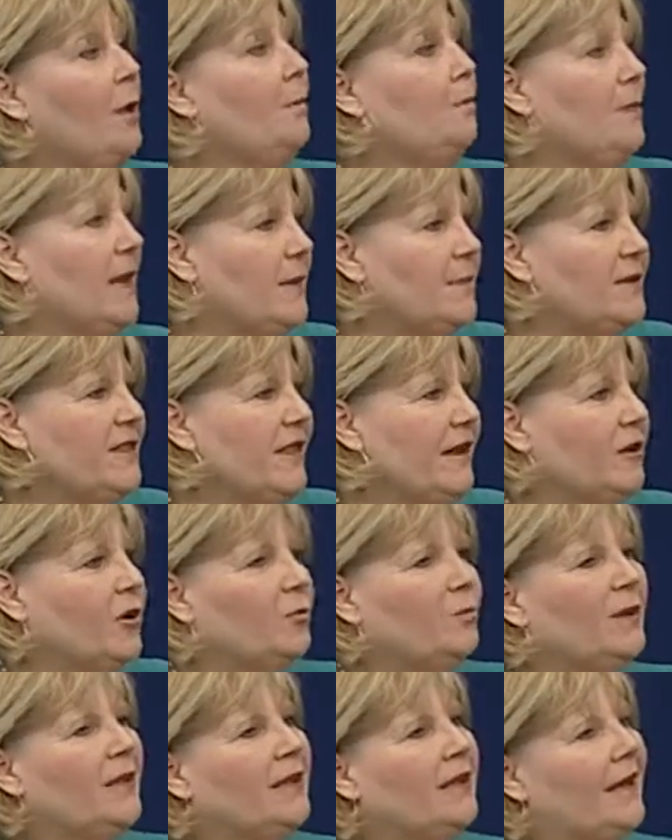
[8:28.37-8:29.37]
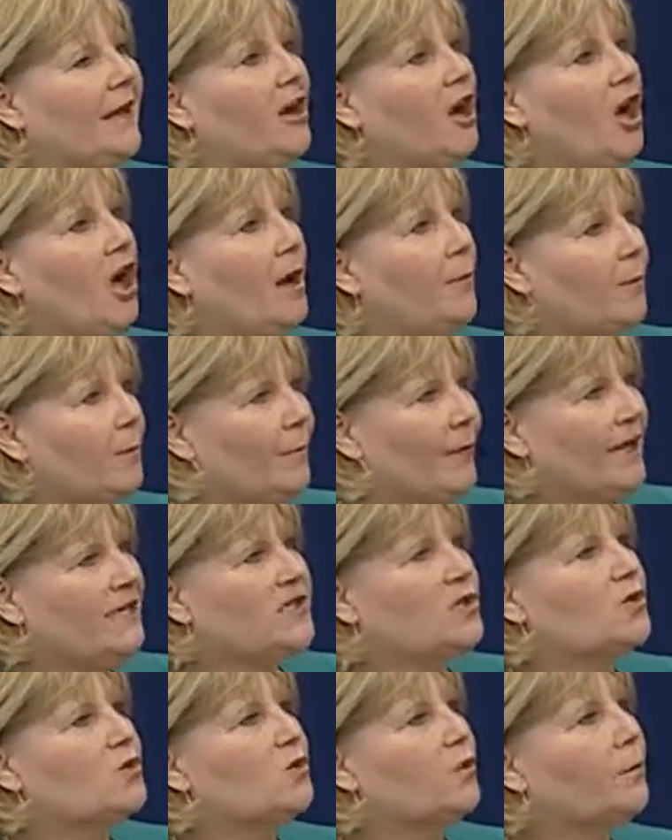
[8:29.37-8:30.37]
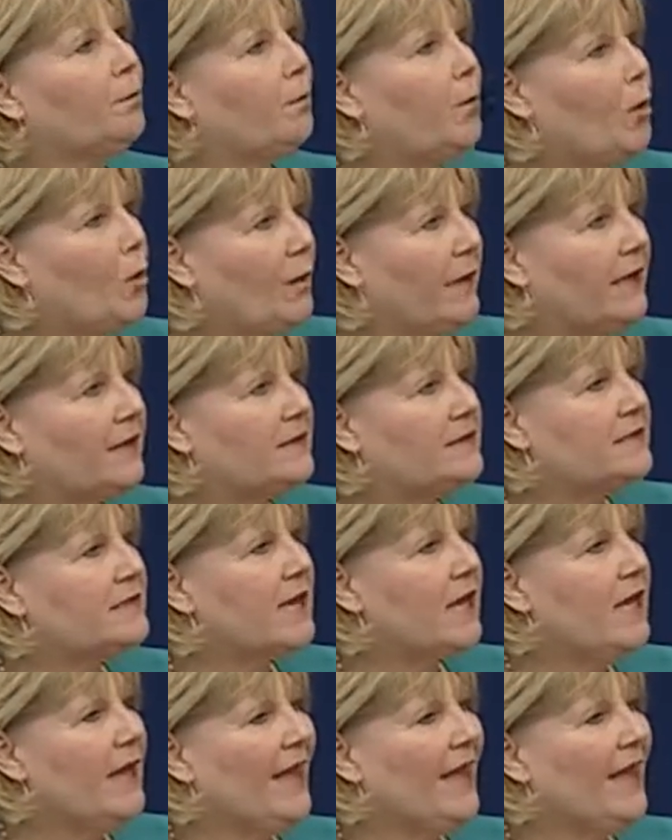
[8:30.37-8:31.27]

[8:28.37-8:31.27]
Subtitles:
Maybe there could be like compromises or points